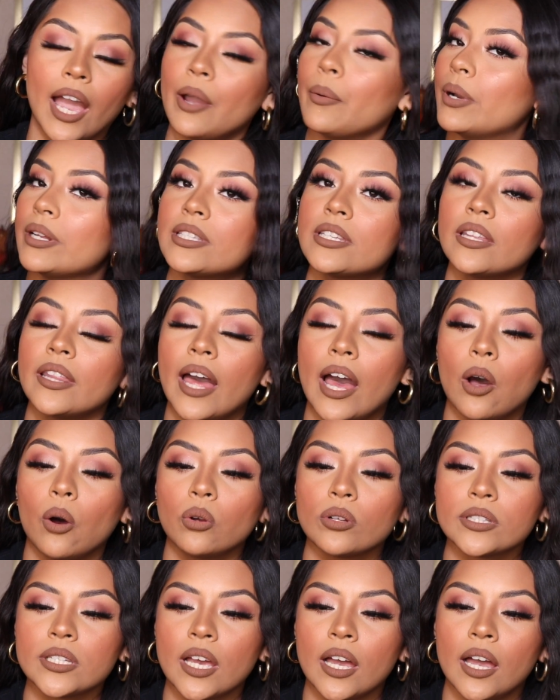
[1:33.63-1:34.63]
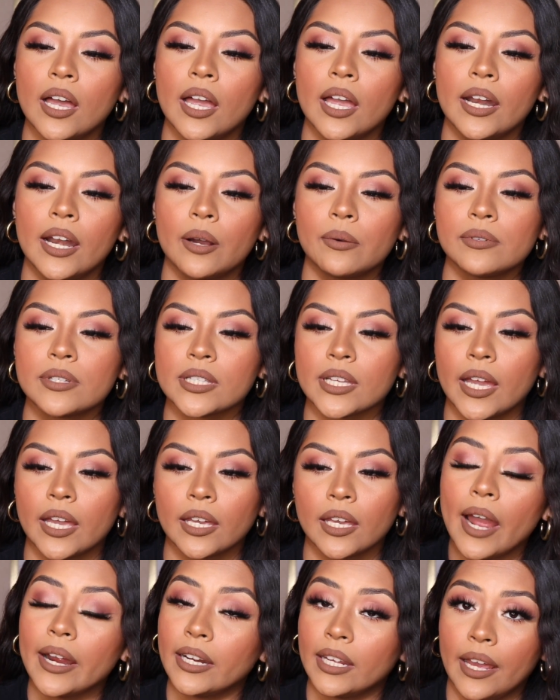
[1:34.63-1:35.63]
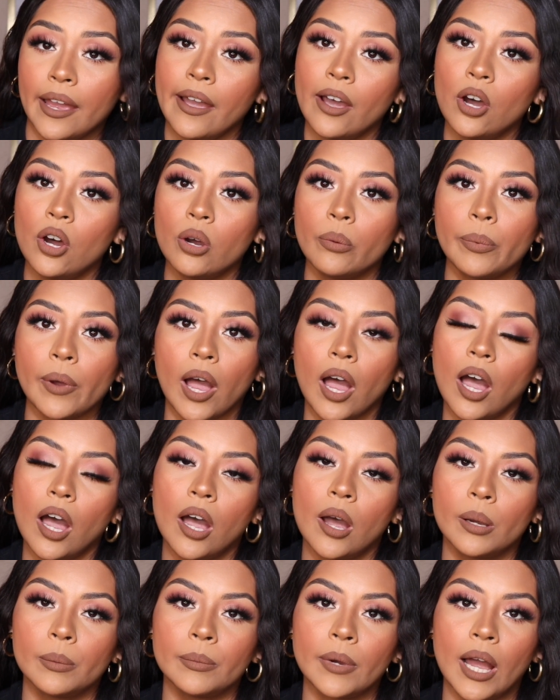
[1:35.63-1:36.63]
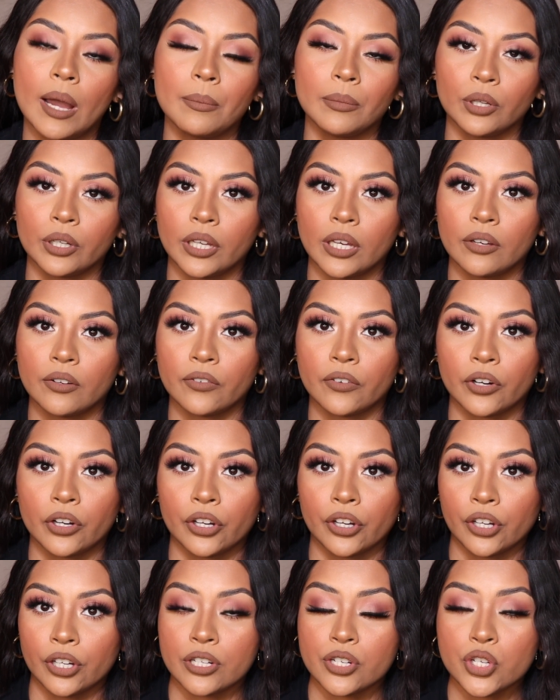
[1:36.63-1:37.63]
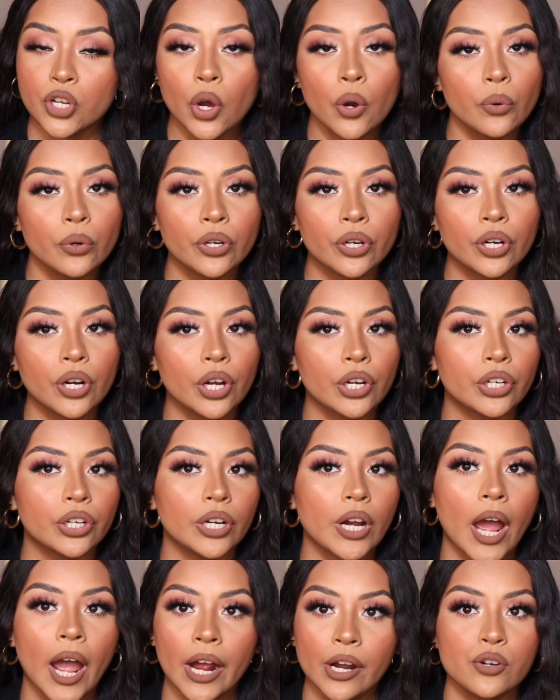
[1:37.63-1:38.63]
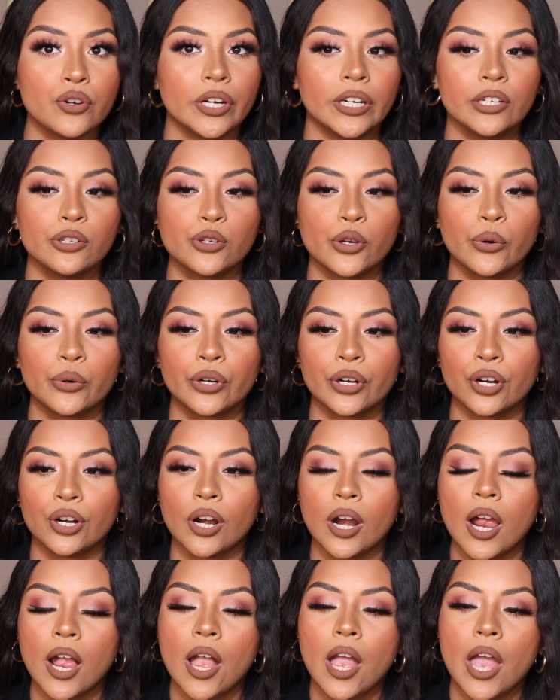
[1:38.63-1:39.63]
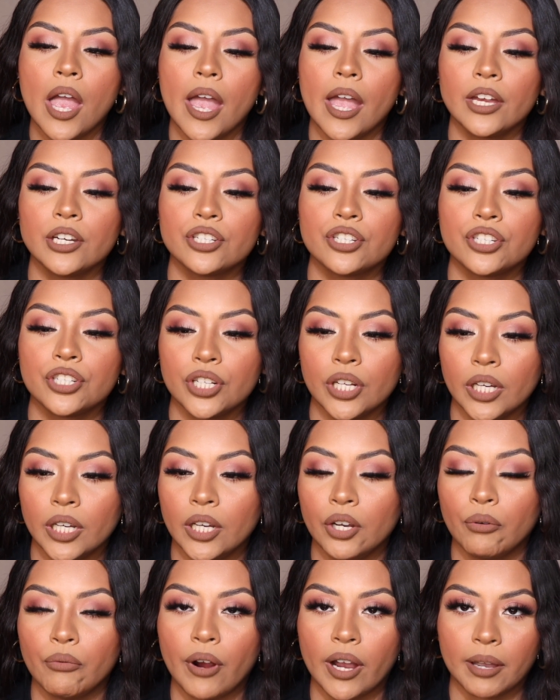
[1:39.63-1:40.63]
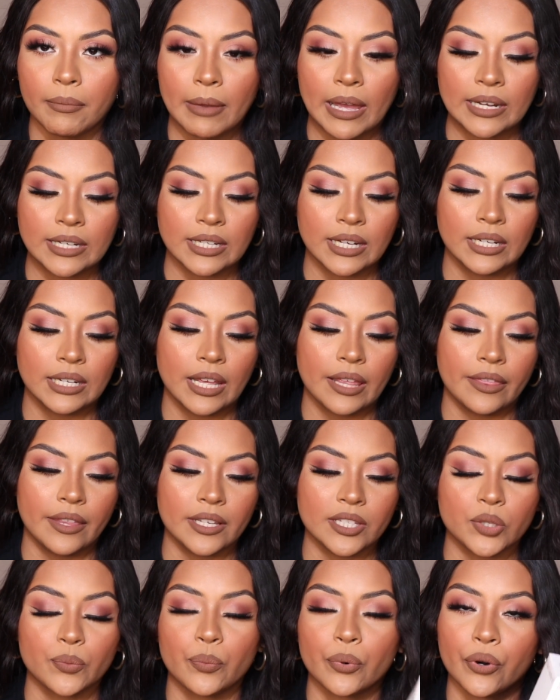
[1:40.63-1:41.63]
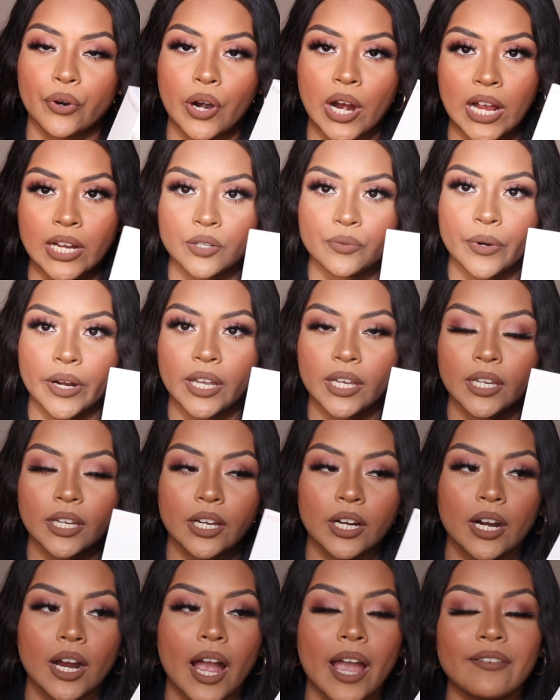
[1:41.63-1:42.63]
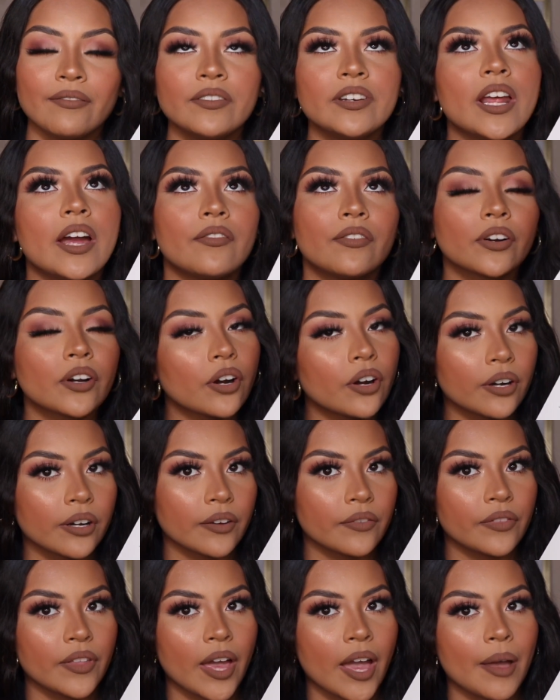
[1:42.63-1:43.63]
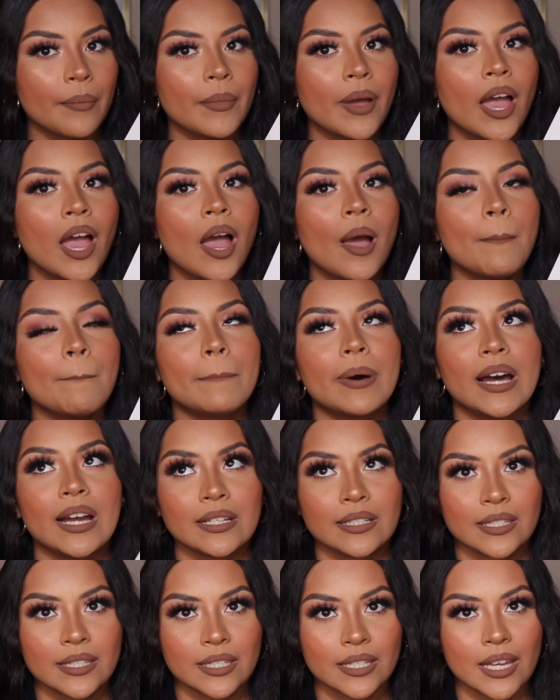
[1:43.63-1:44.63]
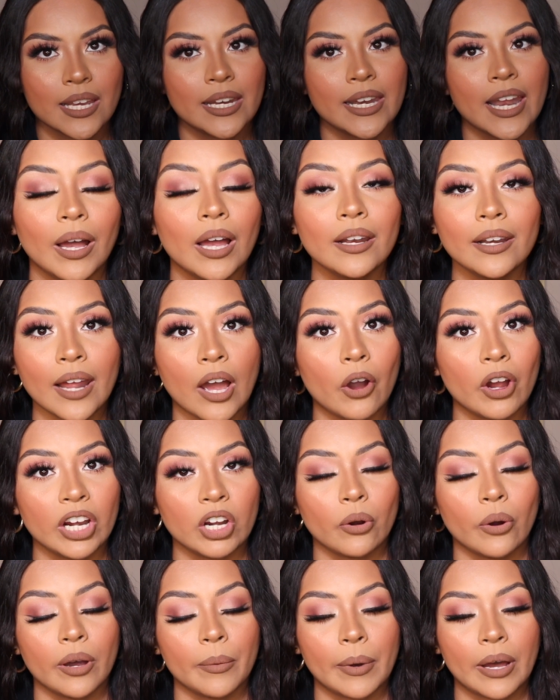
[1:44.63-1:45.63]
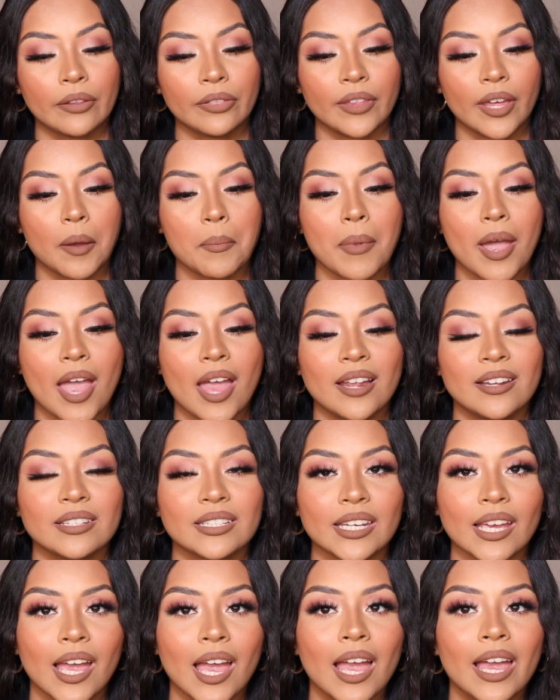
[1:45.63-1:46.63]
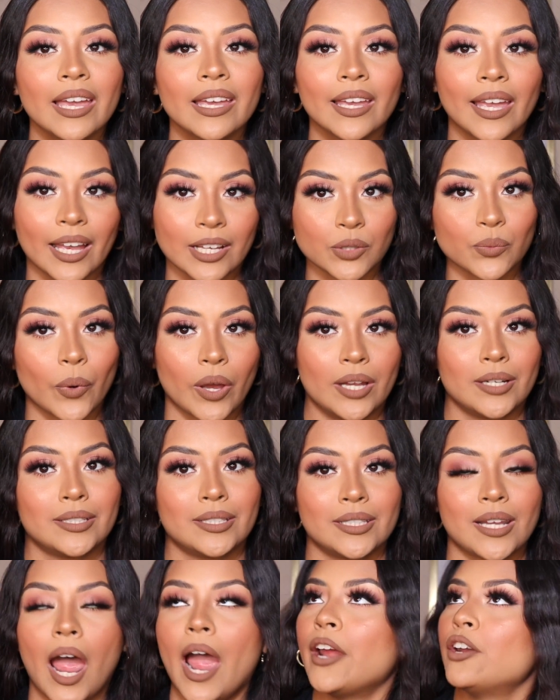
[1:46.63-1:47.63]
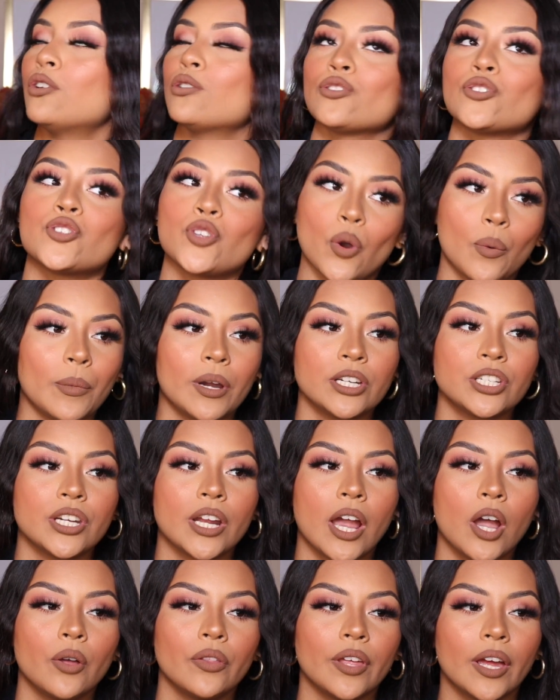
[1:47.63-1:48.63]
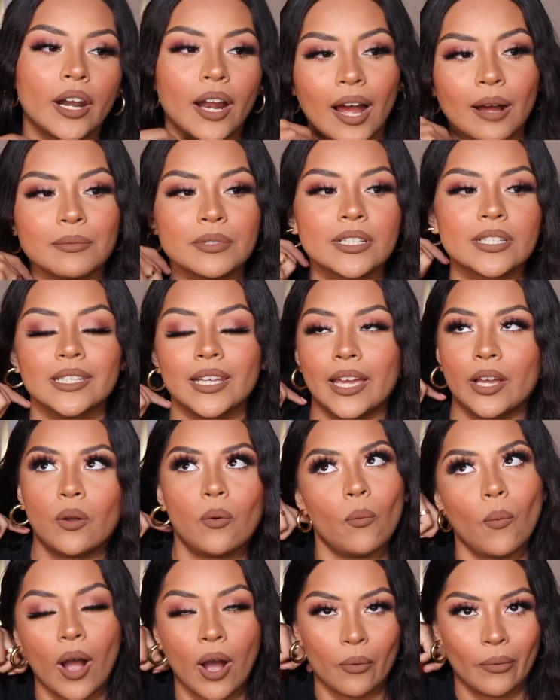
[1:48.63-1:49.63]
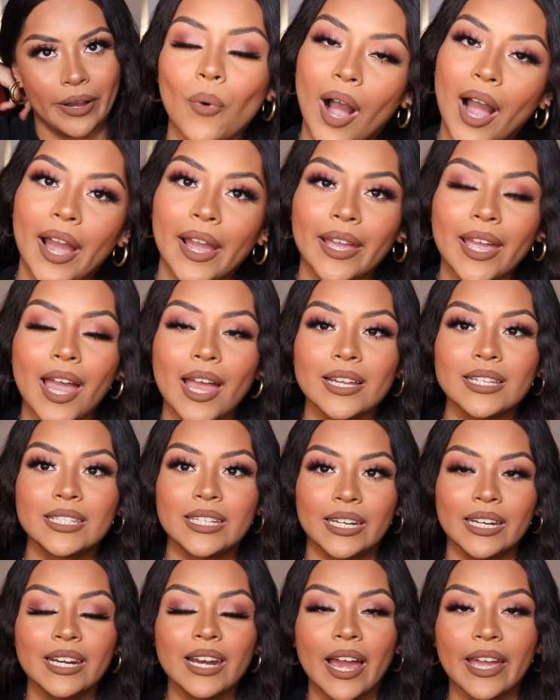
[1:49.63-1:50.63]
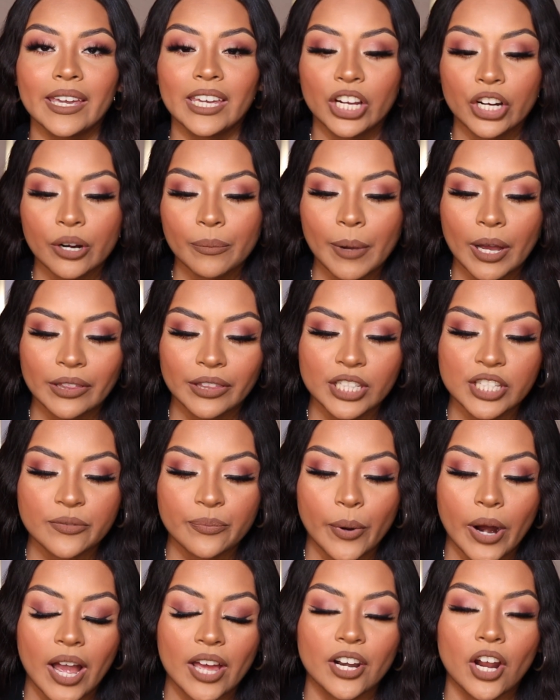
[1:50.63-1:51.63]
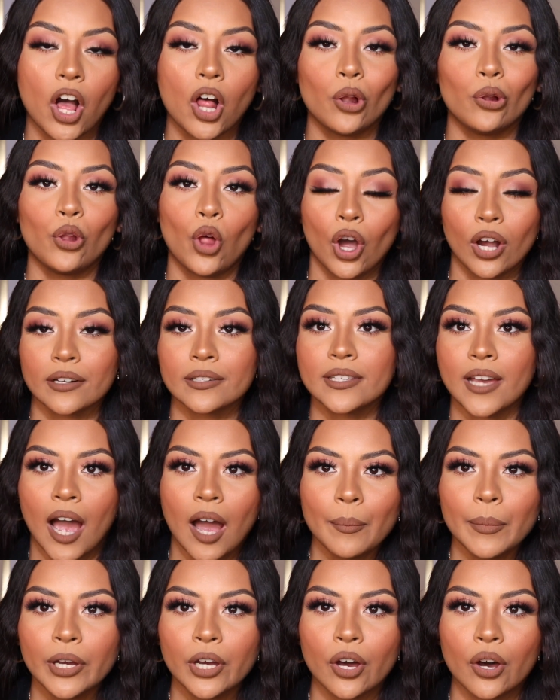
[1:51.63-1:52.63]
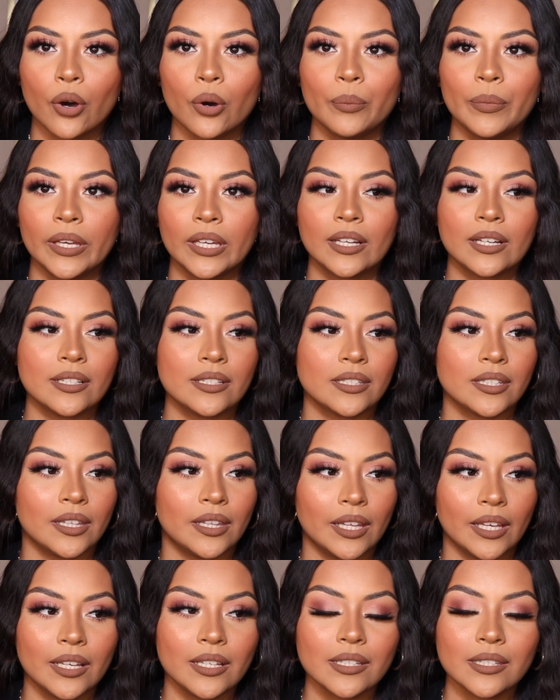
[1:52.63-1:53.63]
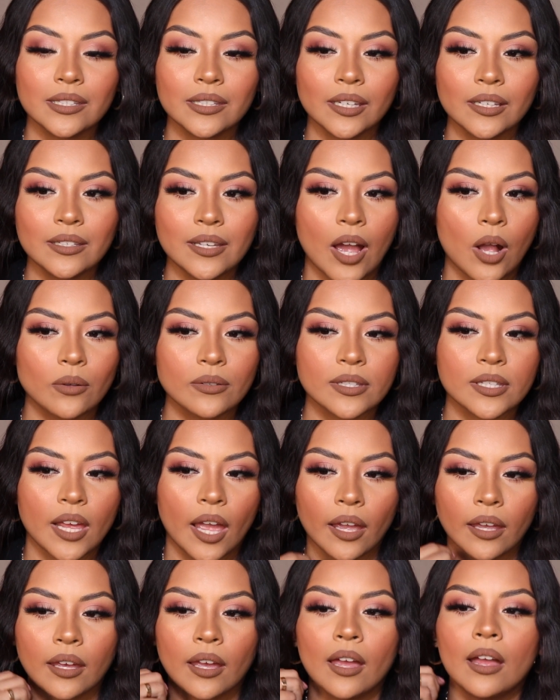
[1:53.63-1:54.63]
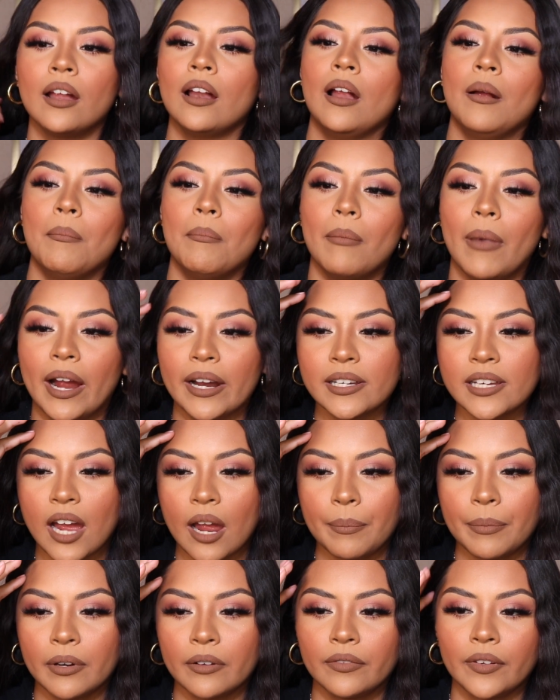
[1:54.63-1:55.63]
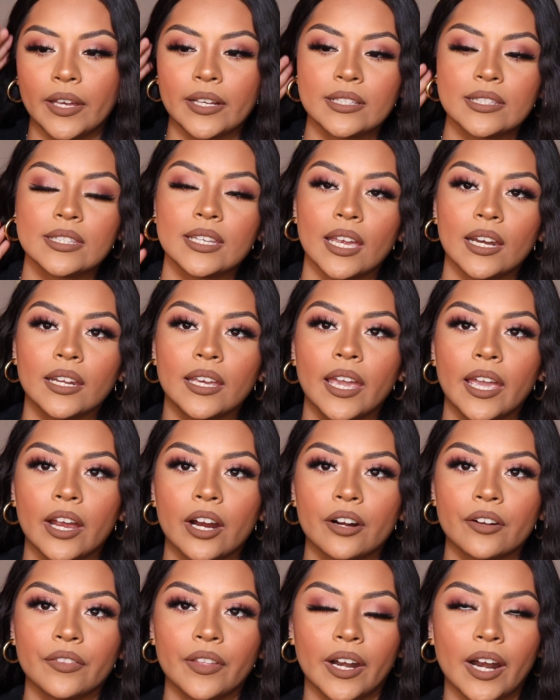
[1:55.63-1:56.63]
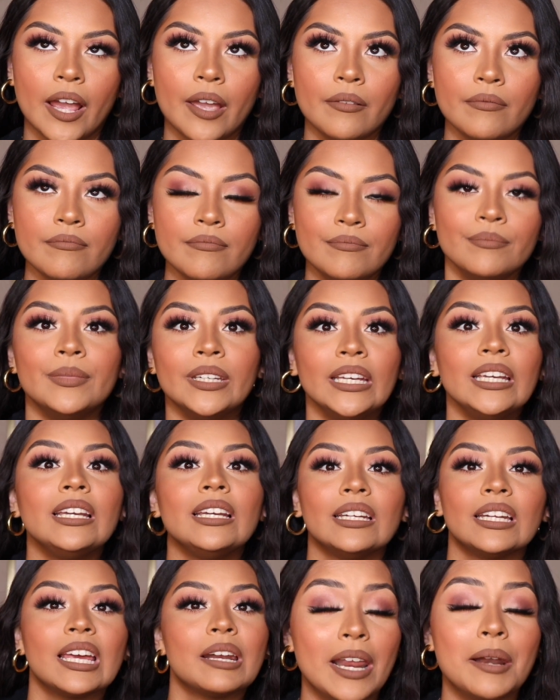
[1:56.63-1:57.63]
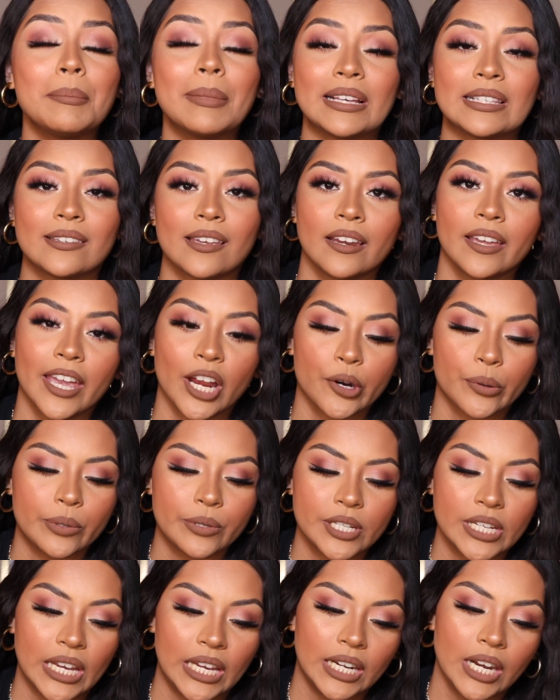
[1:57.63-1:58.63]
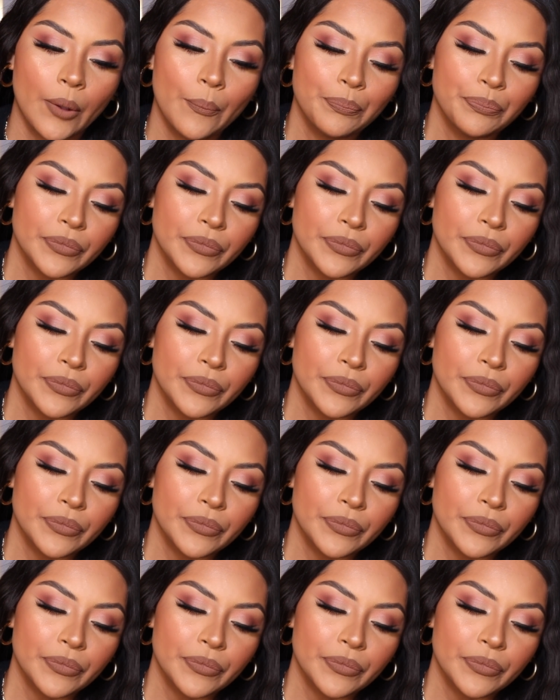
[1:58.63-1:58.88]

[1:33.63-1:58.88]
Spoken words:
I went to that Ulta and I was like, I need help. I'm looking for a good toner, a good hydrating toner, and she recommended this brand right here. I've never heard of them, but now I know about them, and guess what? I know so much now that I'm just like, wow, why didn't I hear about this brand a long time ago? Because this sounds like my type of like skincare that I need in my skincare routine.